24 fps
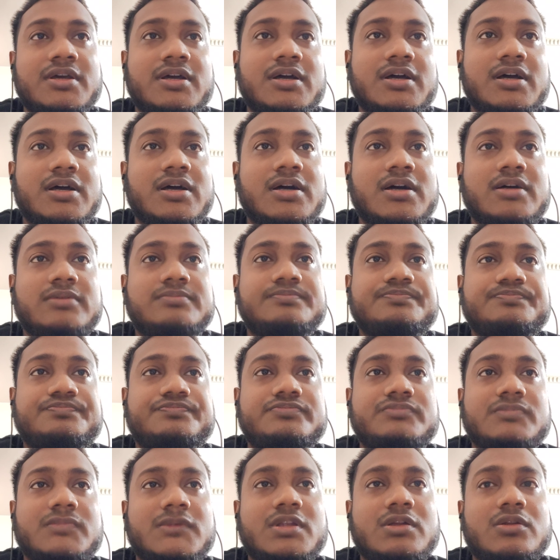
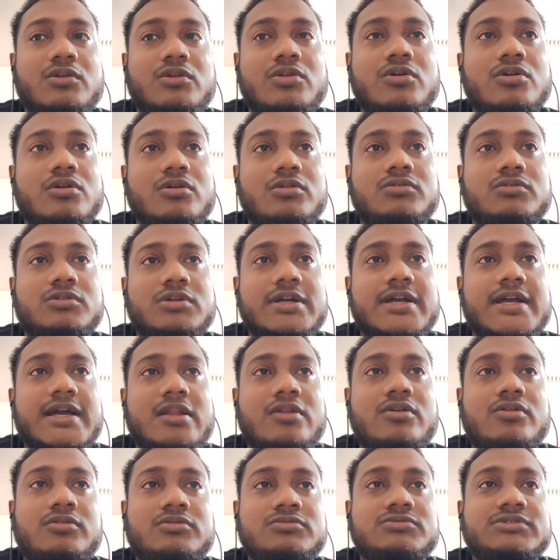along
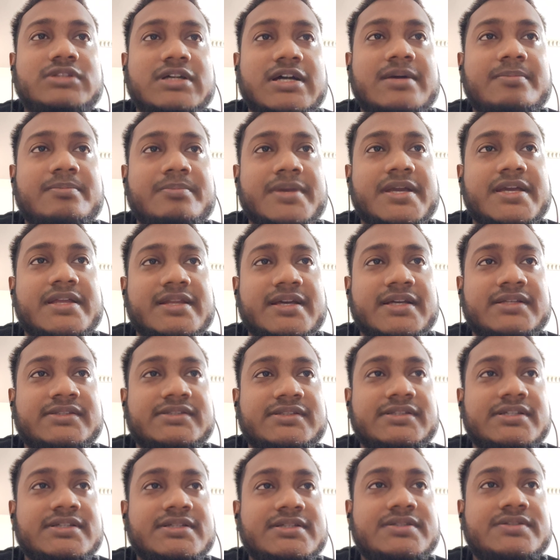the main
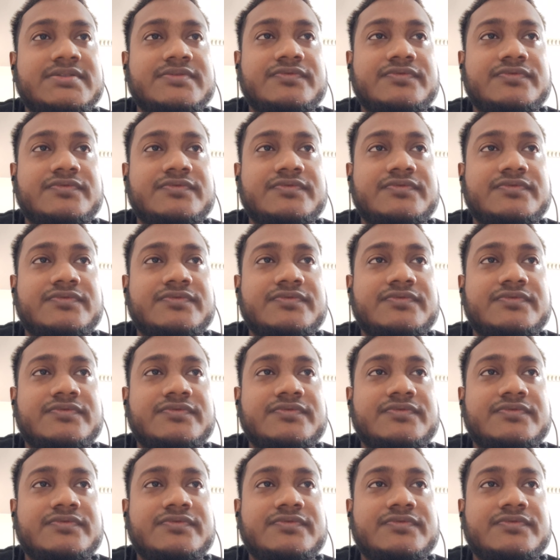axis.